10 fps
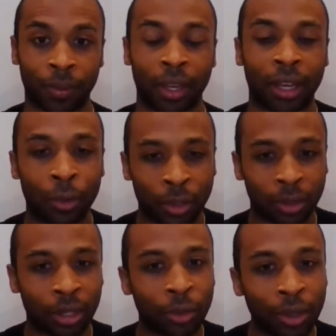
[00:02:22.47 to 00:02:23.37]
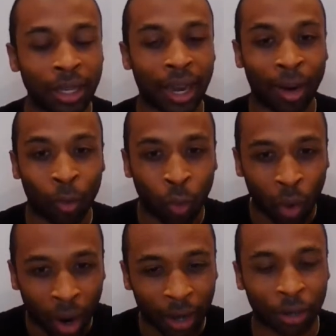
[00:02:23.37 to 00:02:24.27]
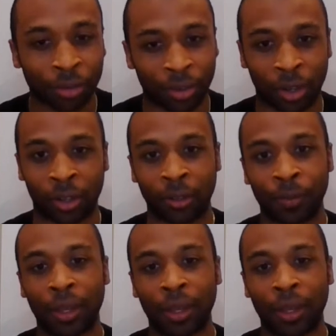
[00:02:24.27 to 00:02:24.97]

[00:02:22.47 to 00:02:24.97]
It was literally a waterfall.